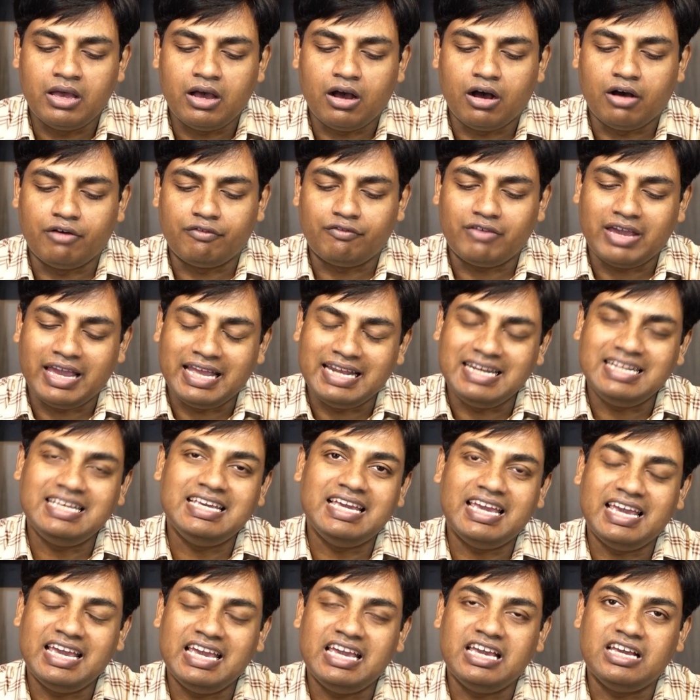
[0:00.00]
of
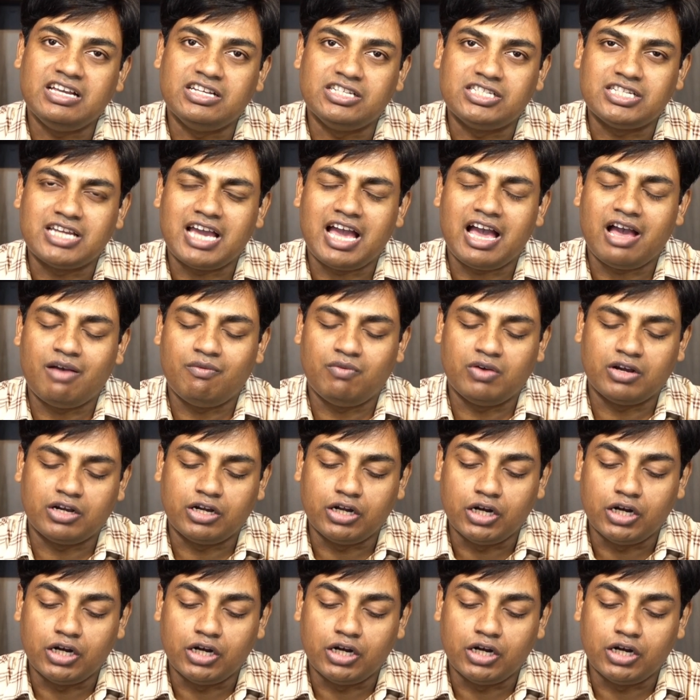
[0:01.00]
any age have a